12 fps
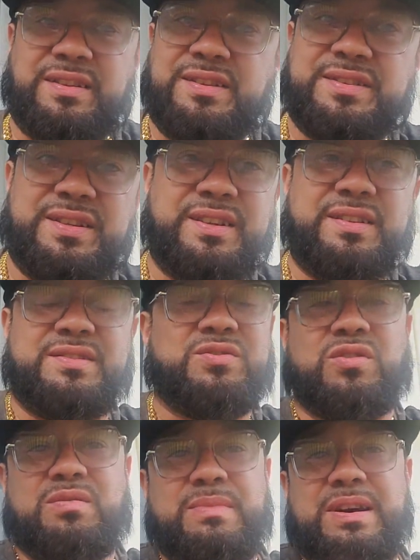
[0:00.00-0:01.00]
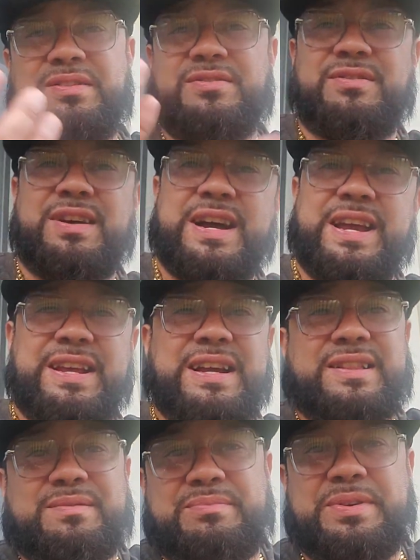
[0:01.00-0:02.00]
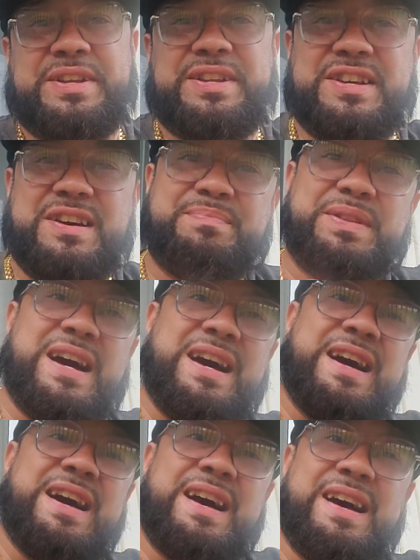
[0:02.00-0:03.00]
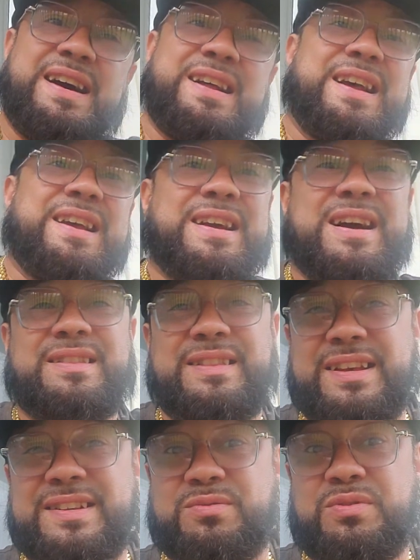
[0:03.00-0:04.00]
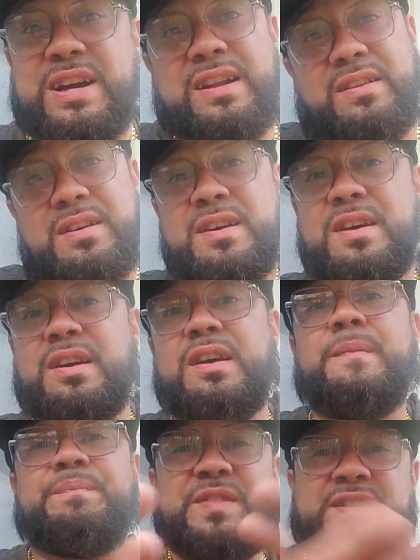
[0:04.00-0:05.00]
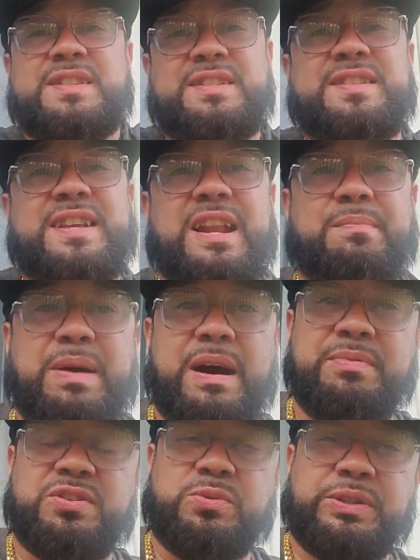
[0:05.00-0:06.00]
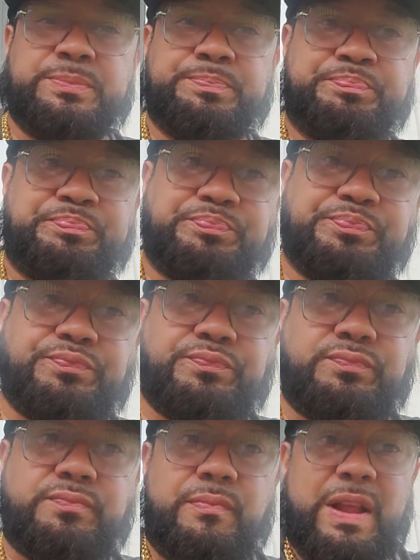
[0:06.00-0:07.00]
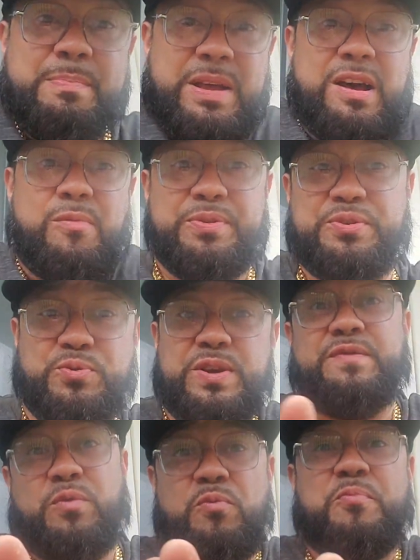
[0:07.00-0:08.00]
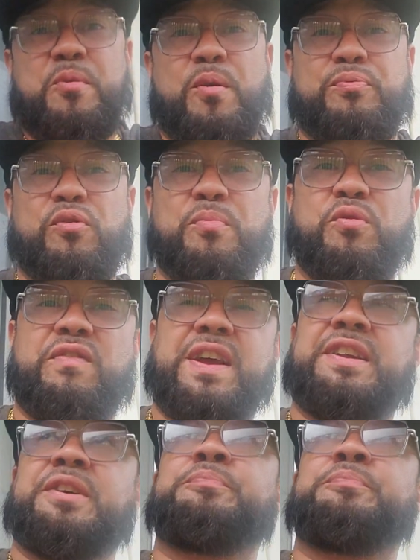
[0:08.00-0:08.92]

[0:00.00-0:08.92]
this shit and talking about, yo, I ain't got the money up, I ain't got this, so you gotta just get it popping, twin. I'm helping you even with more promo right now.